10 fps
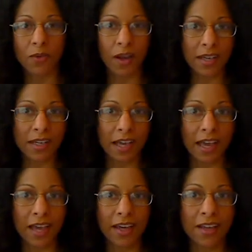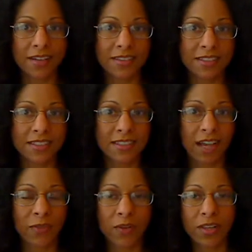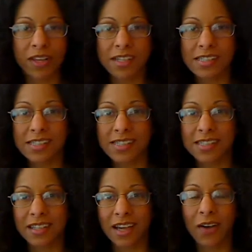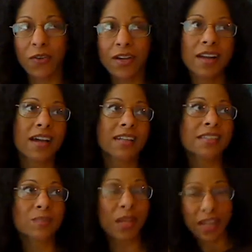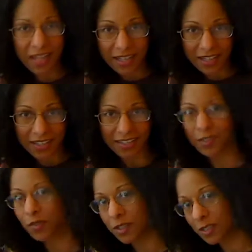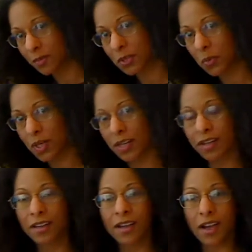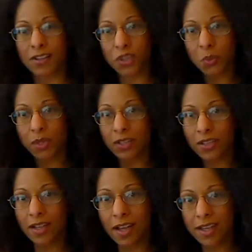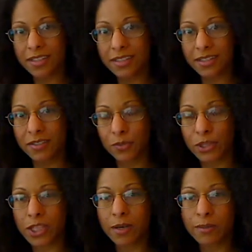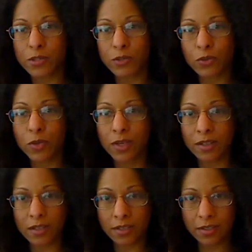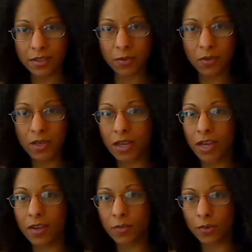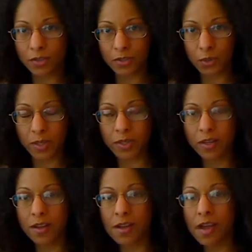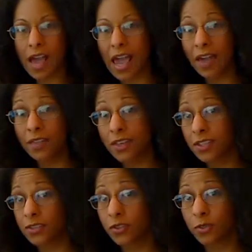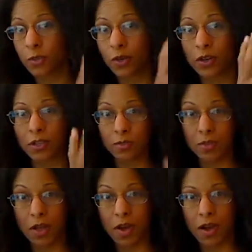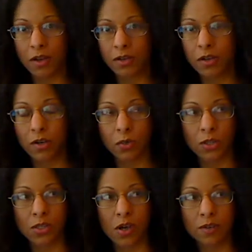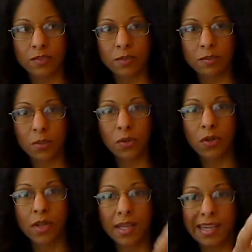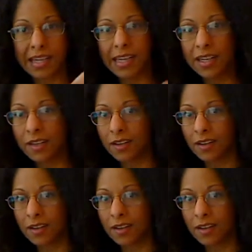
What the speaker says: Right? And I realized, how can I explain the difference between a Twitter client, which helps you communicate with Twitter, and things you can put on your blog, which often pull in